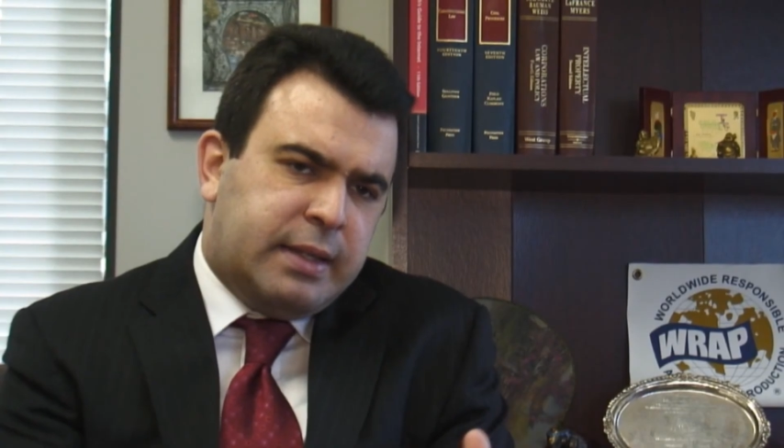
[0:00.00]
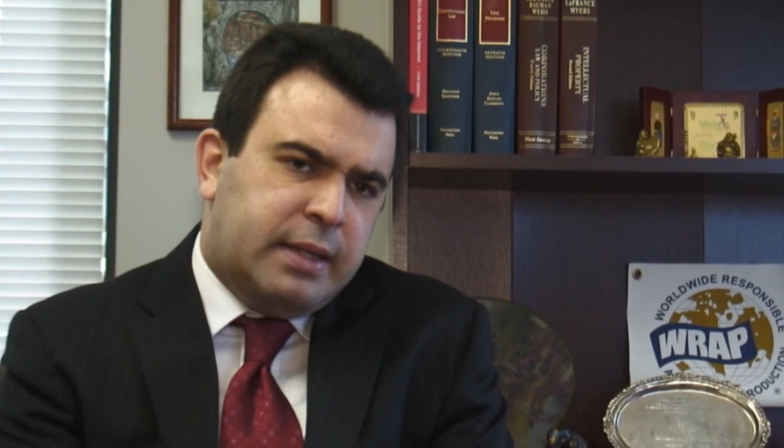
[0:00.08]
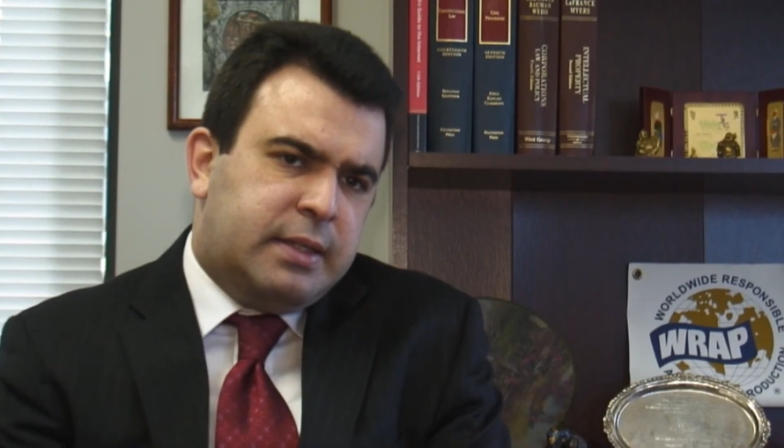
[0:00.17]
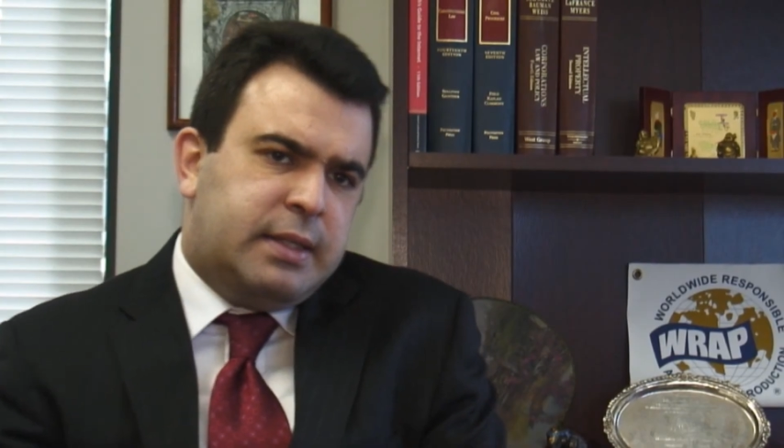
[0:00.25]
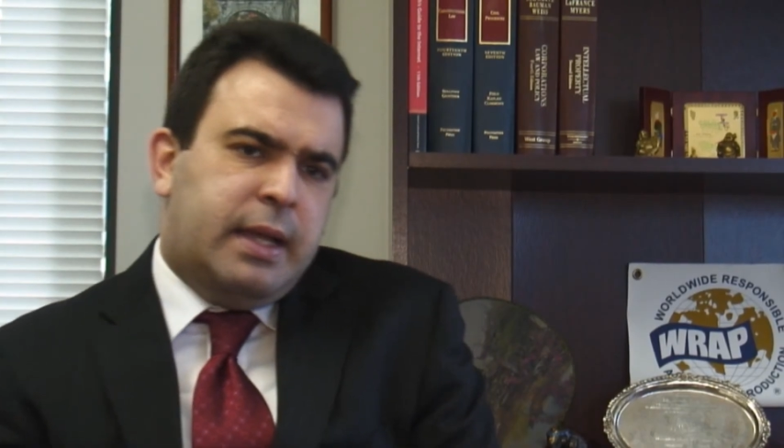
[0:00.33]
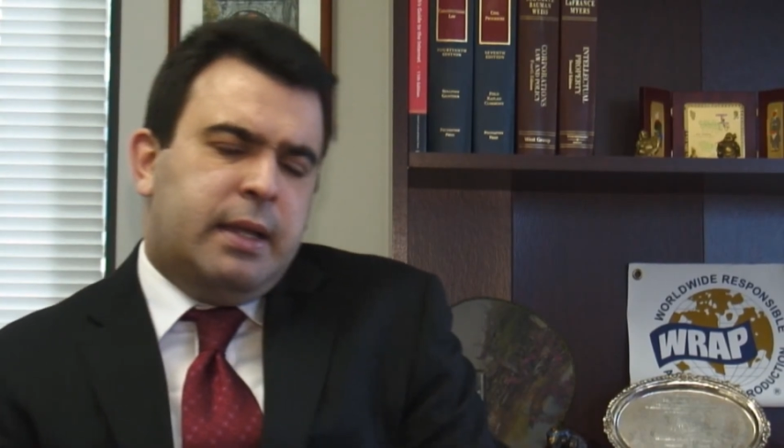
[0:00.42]
I
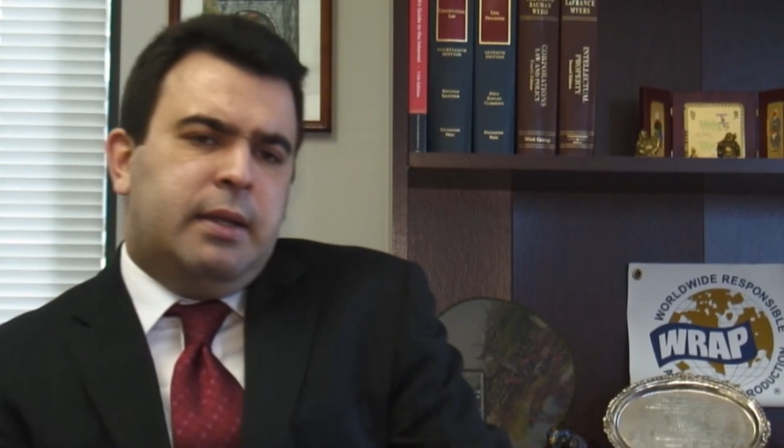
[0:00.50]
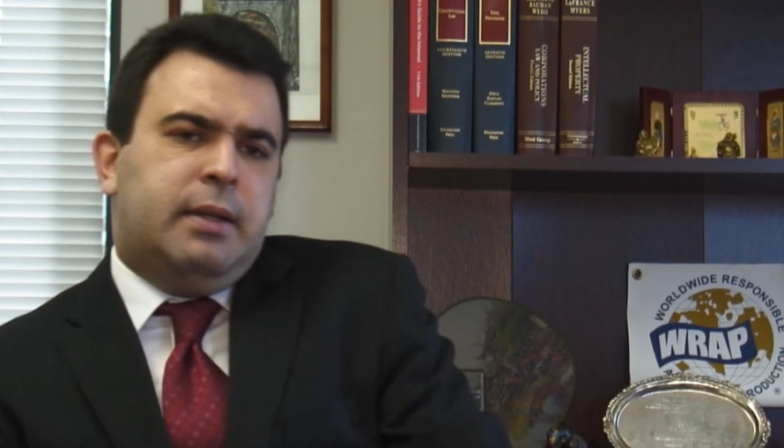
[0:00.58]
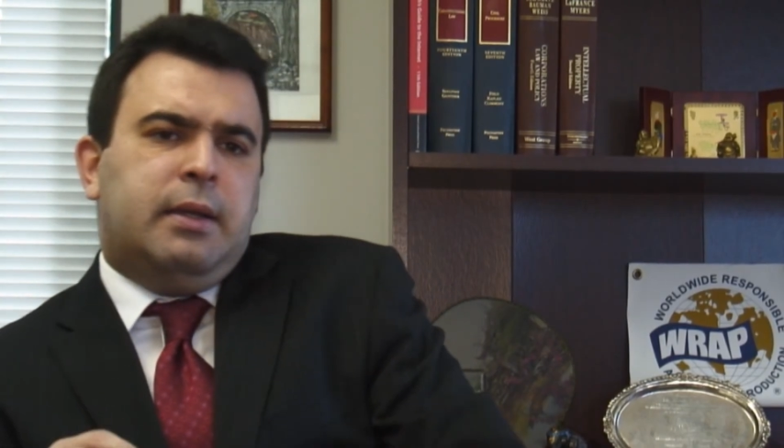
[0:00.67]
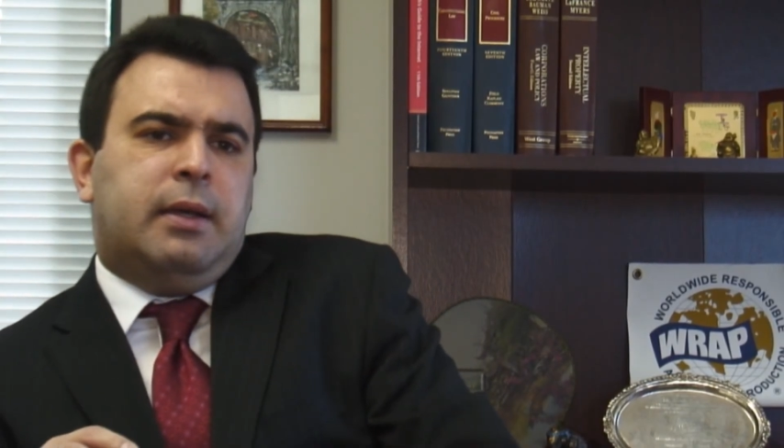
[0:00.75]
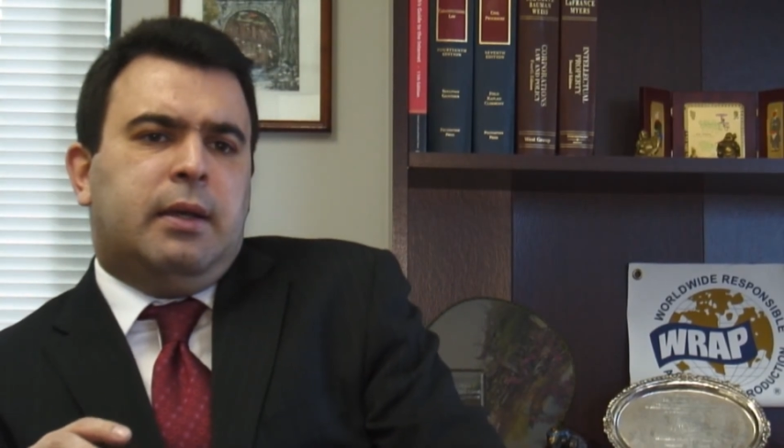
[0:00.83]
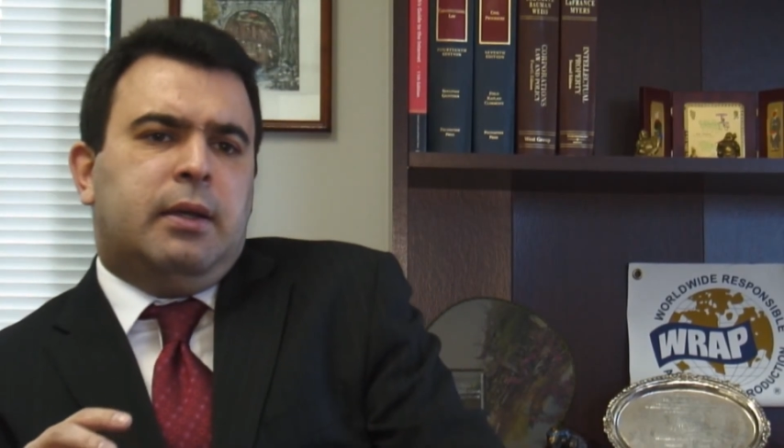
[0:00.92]
said,
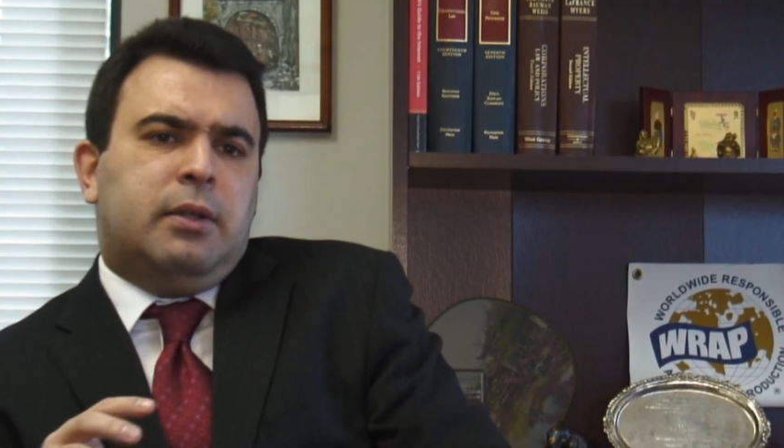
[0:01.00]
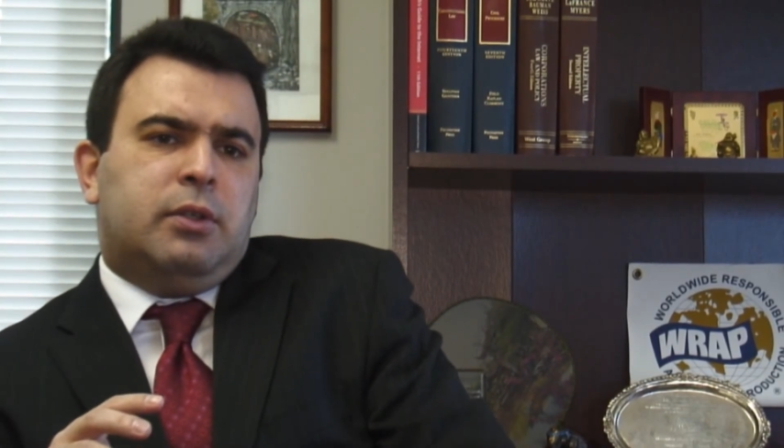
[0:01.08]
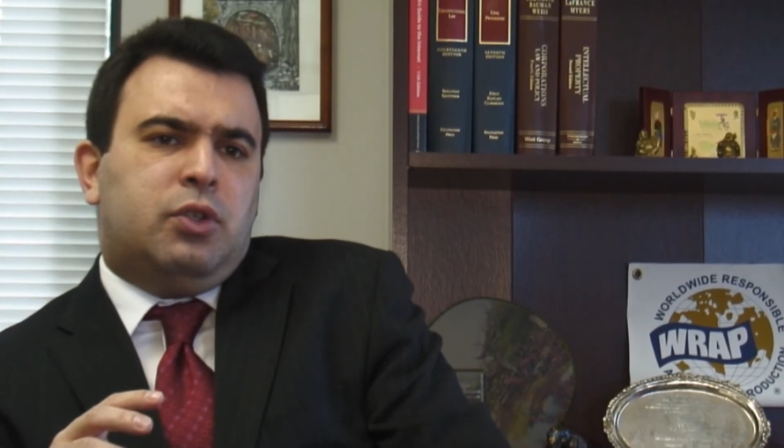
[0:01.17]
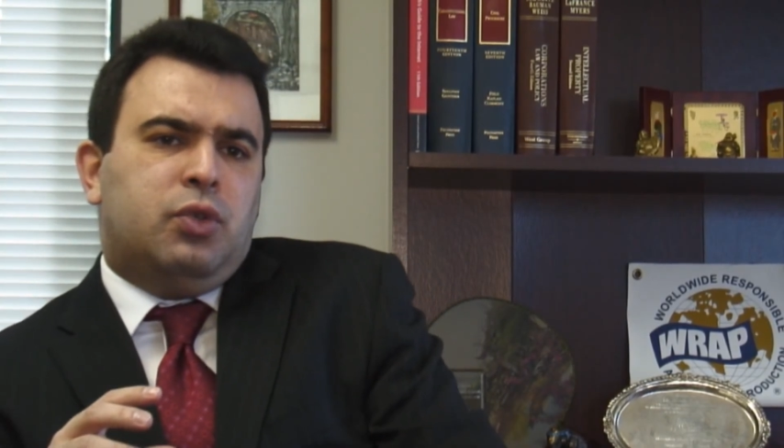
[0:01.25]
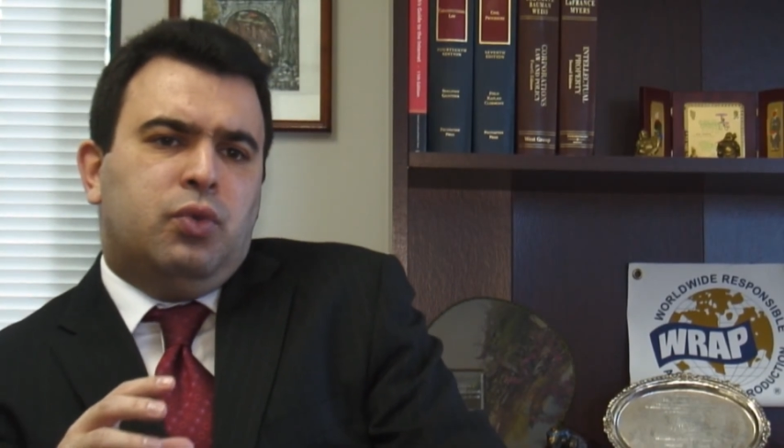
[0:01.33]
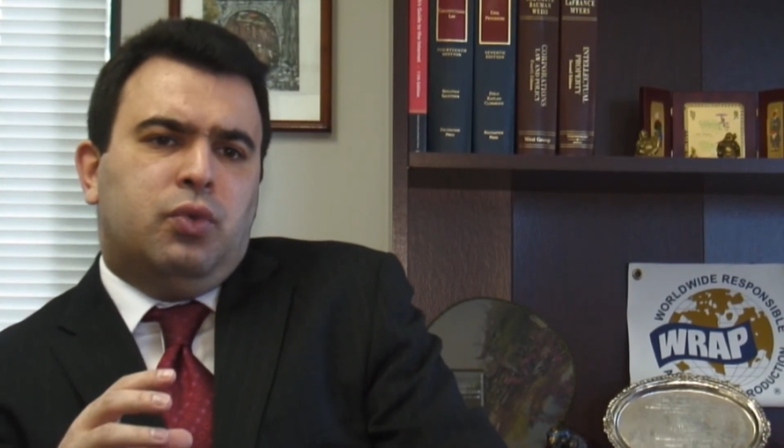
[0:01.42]

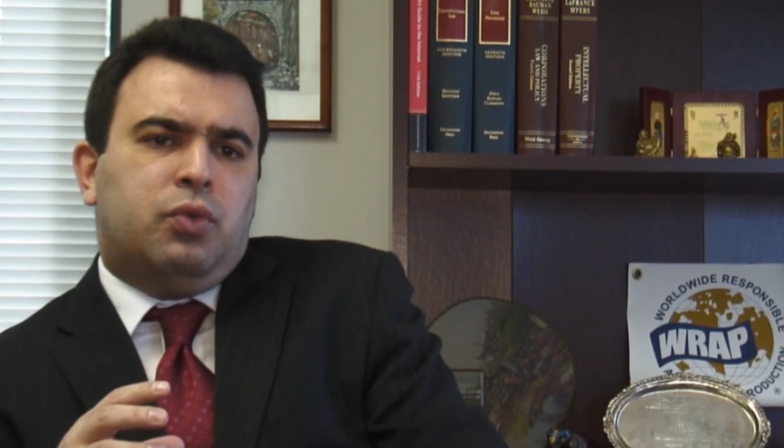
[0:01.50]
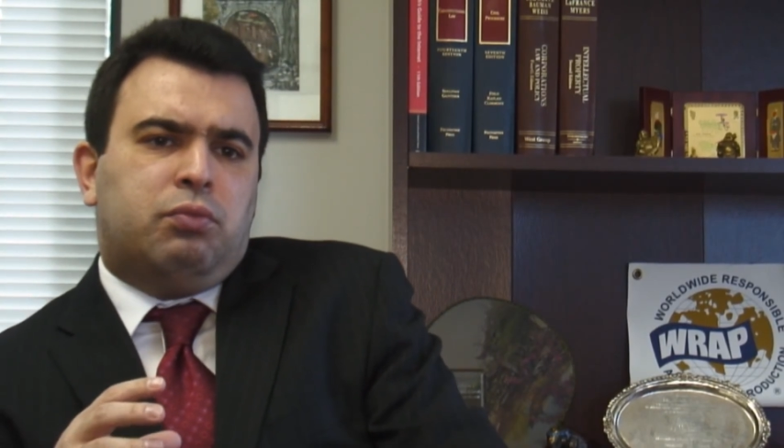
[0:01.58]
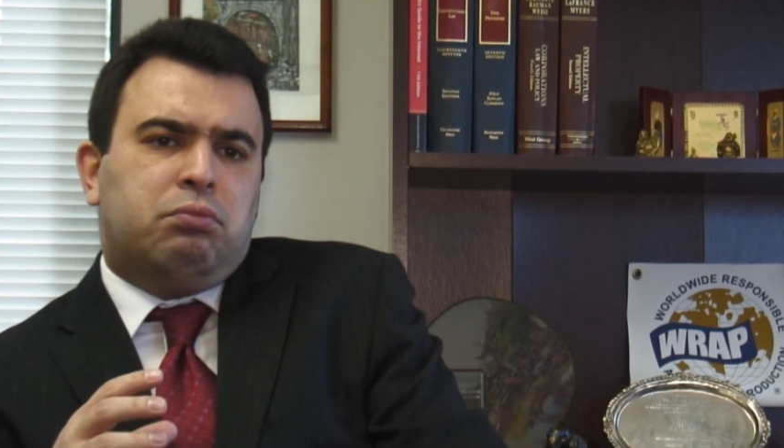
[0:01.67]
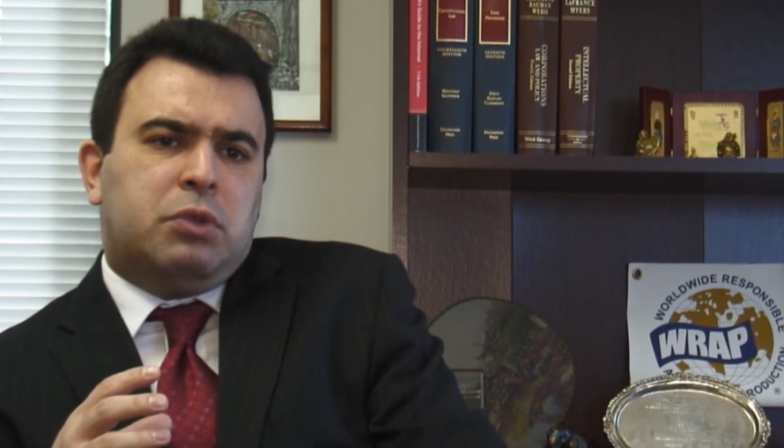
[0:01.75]
to